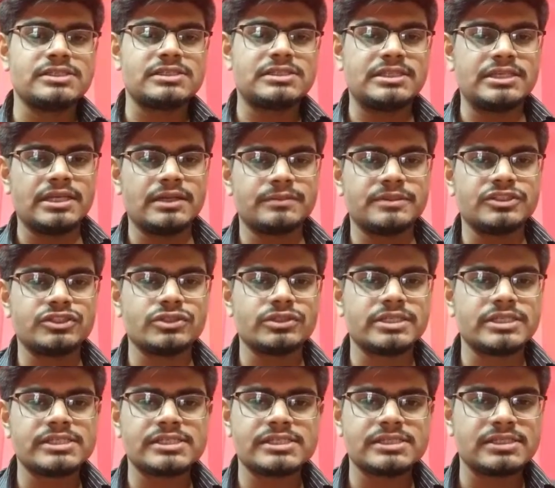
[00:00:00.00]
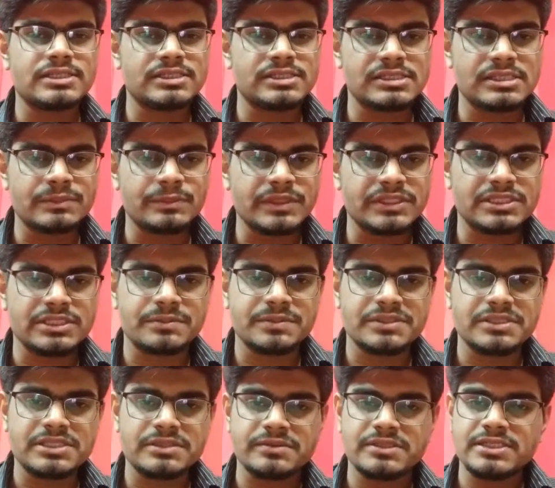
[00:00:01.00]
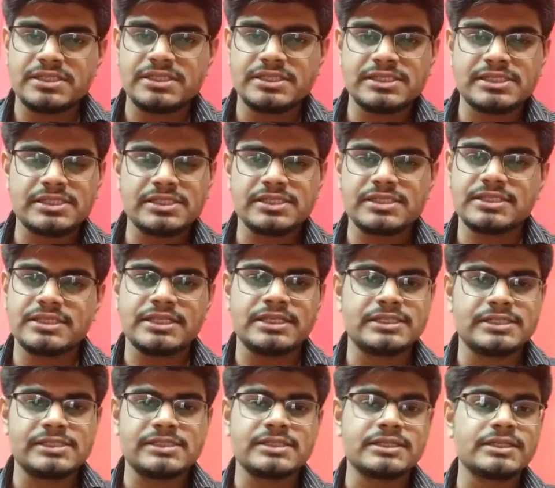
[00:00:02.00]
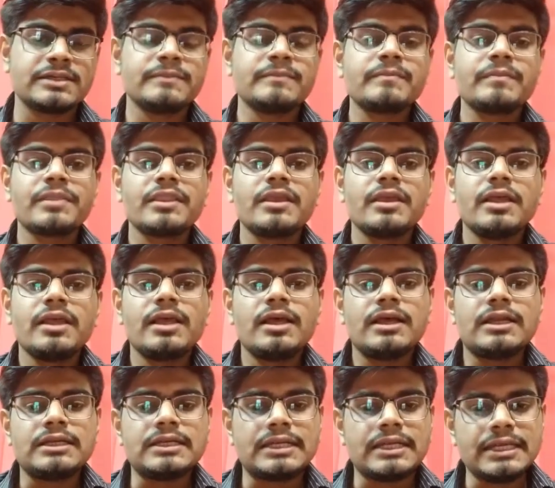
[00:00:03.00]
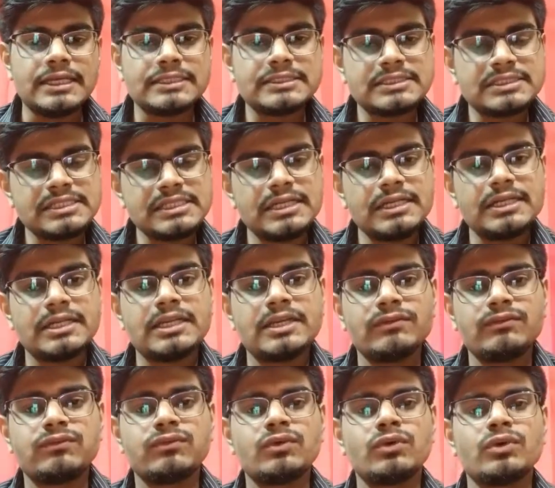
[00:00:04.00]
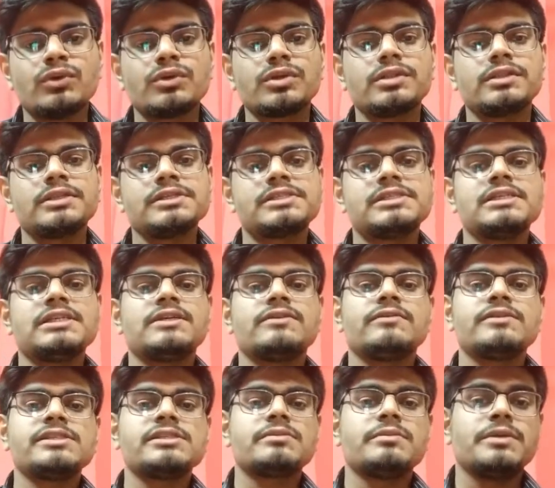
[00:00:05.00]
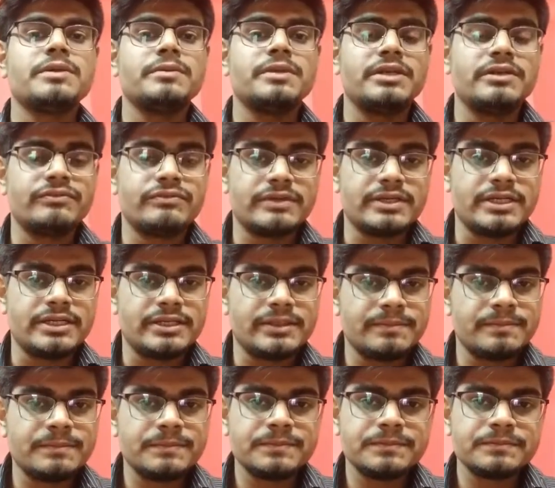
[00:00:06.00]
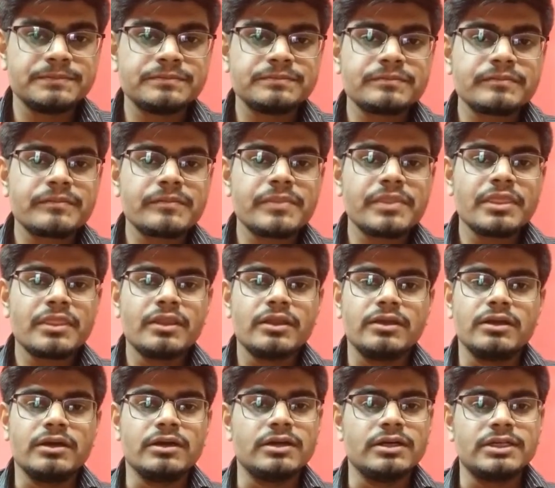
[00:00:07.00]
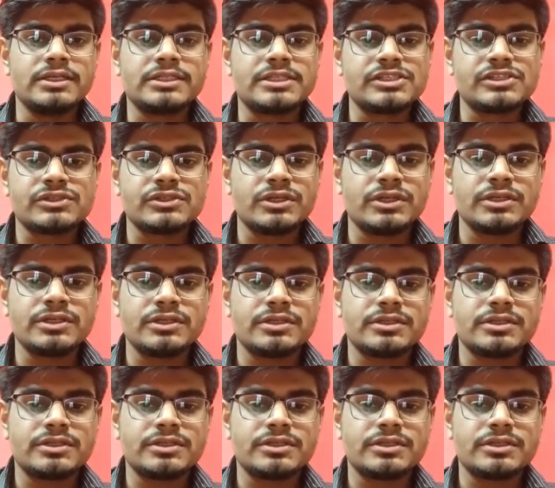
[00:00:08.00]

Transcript: the aptitude test, there's the picture perception and discussion, that is it. Day 3 and day 4, the sequence may be different. It is not